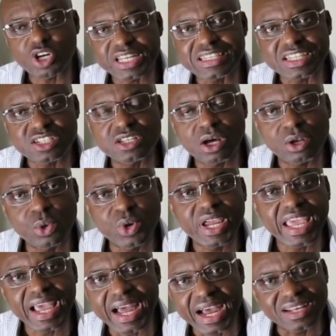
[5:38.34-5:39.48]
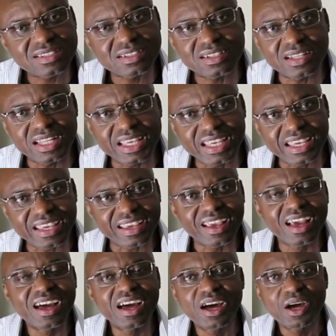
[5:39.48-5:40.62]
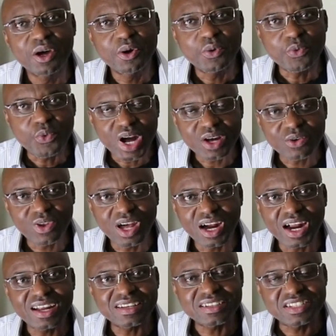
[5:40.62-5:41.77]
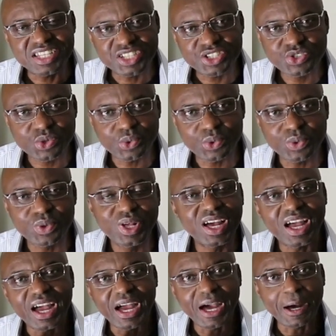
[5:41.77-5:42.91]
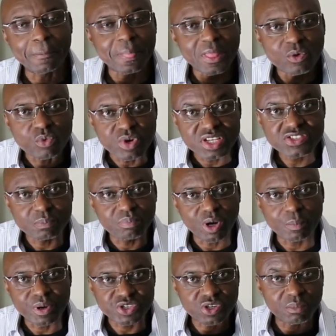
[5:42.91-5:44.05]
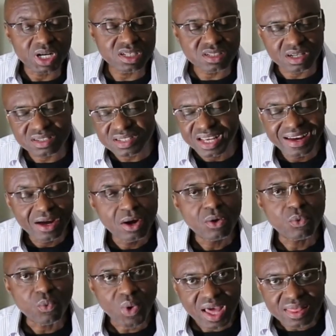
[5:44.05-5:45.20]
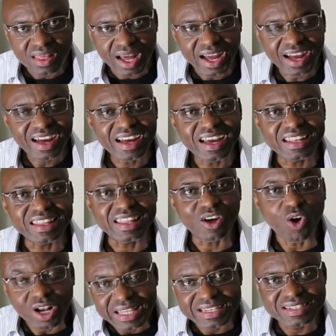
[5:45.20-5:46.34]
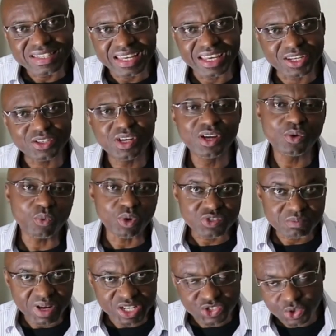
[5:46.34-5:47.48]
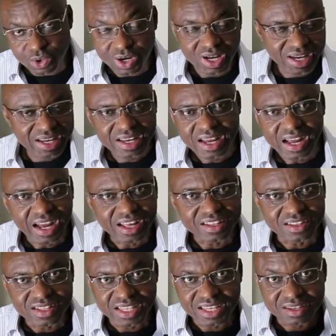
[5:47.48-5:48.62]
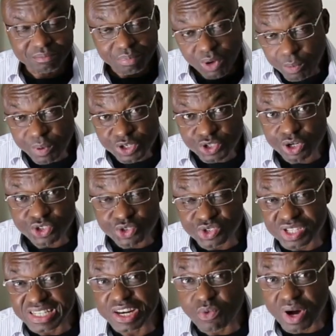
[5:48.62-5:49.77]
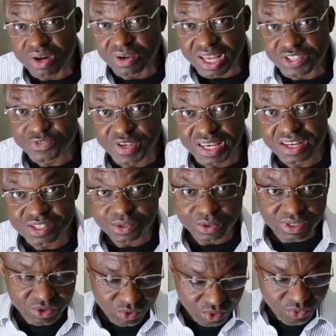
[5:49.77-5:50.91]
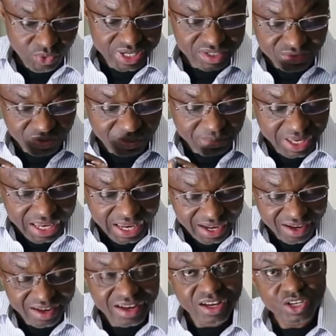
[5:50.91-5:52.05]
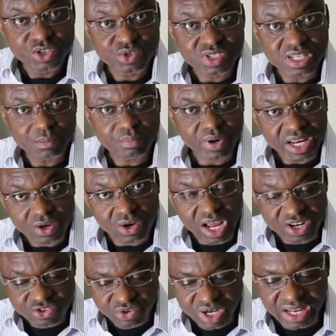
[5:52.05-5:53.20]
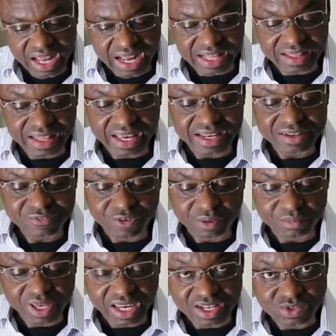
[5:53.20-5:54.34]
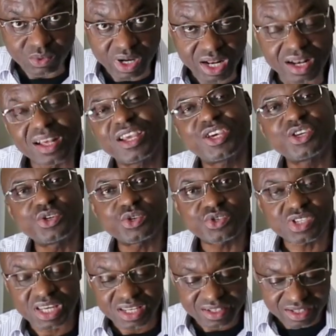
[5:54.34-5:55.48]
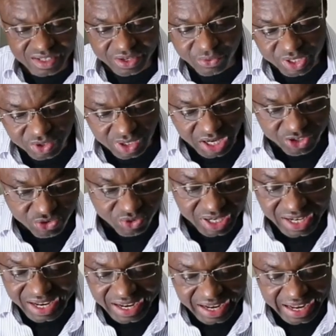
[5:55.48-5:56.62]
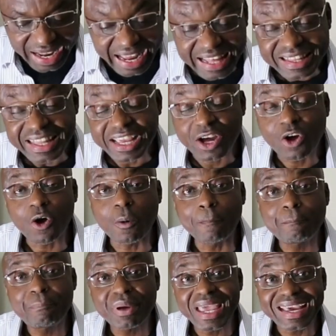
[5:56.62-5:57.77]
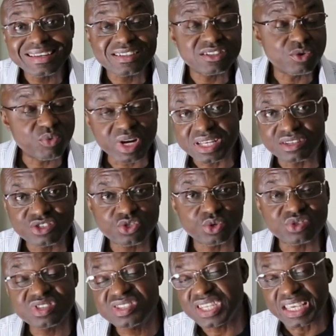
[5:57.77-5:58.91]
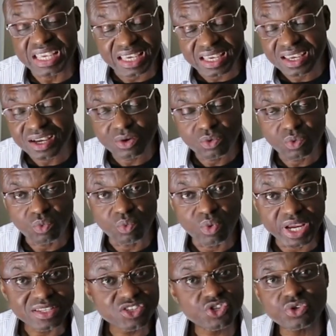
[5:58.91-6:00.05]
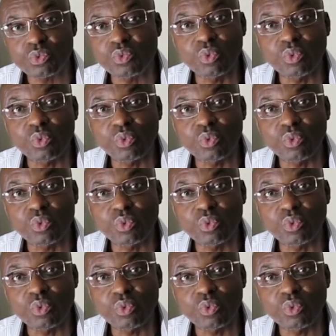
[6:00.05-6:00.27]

study did not look at the regular digital uh, wrist blood pressure monitors. Rather, all they did was measure uh, the blood pressure using the regular sphyg. So they took readings from here using the brachial artery and then from here as well using the radial artery. And they compared the readings to see which